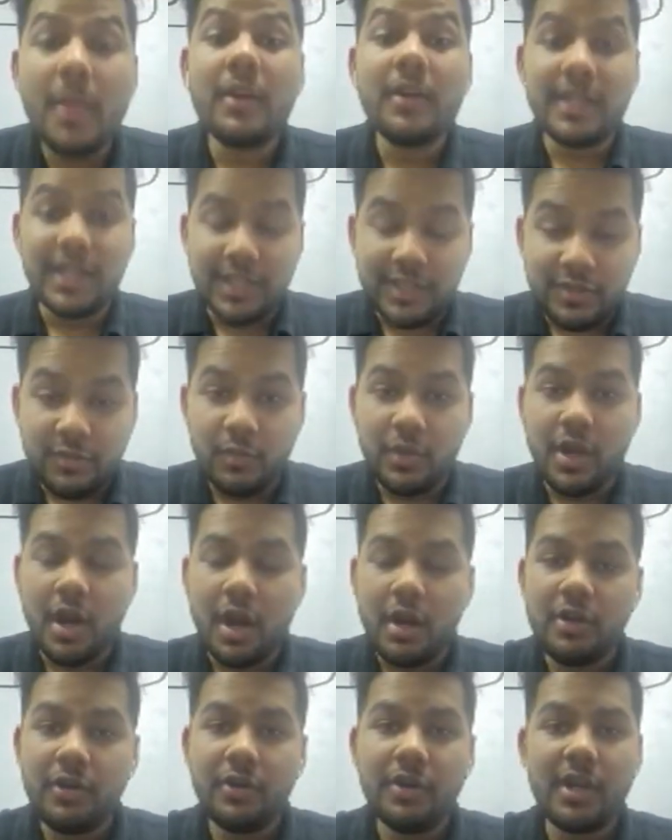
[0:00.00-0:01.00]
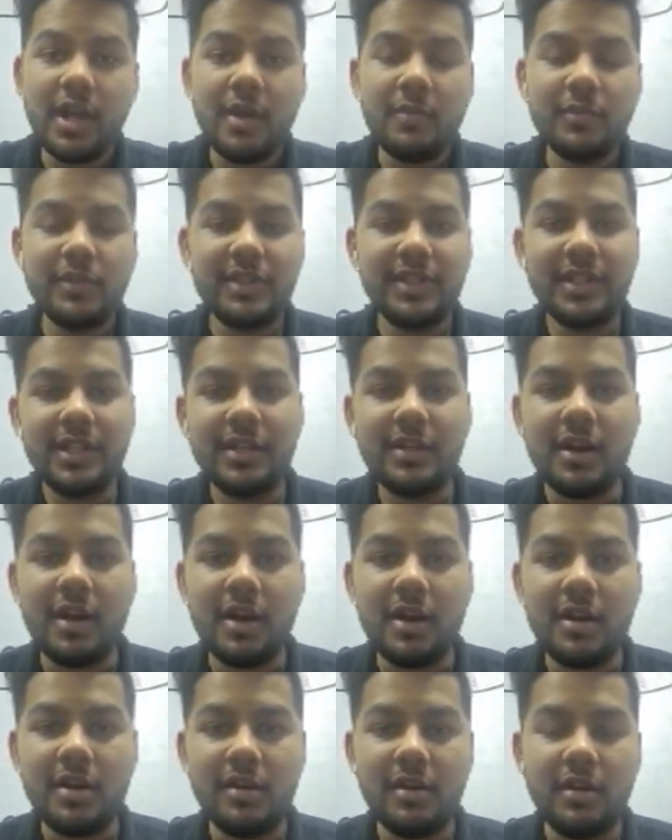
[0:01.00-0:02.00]
yes, we are going to compensate
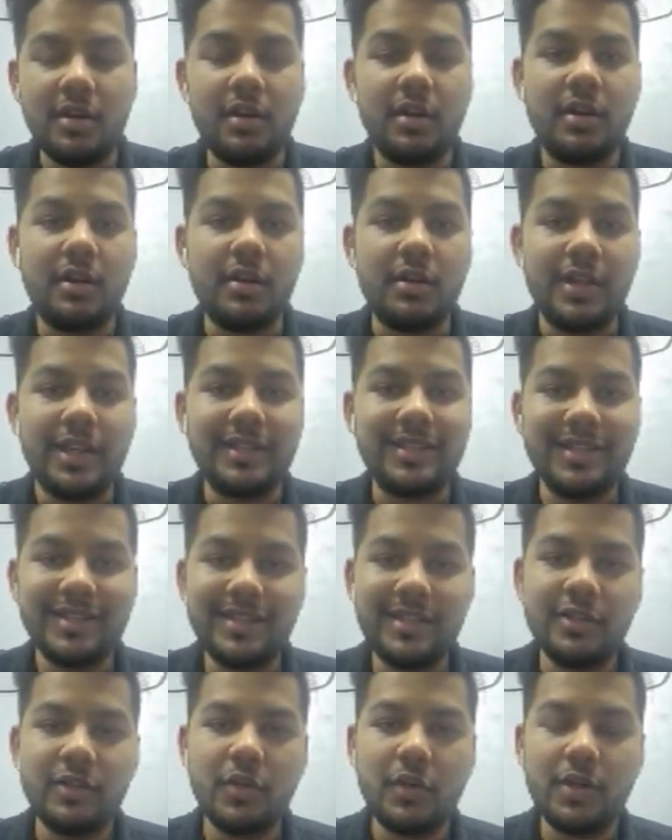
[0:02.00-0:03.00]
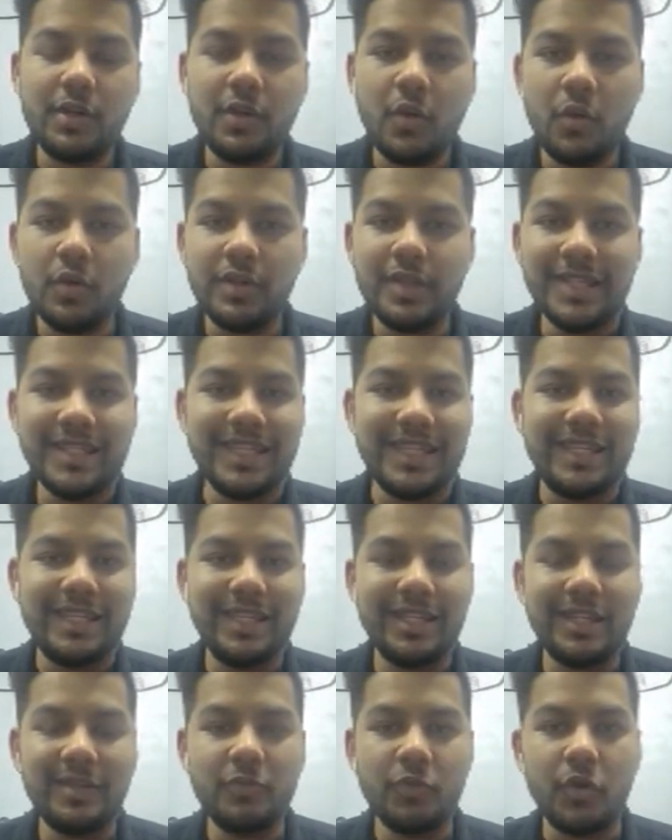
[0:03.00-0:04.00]
our existing token holders, the
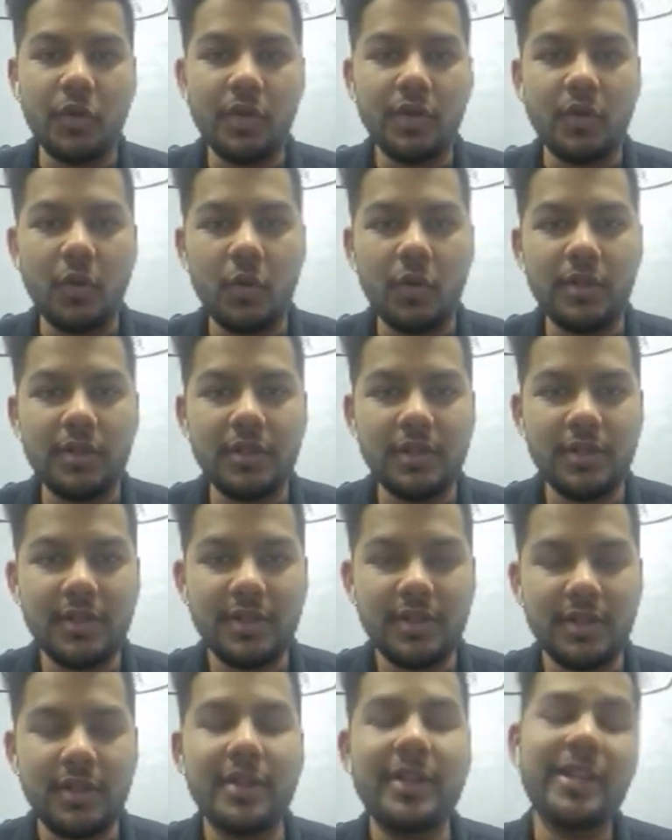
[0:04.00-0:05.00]
Ethereum token holders,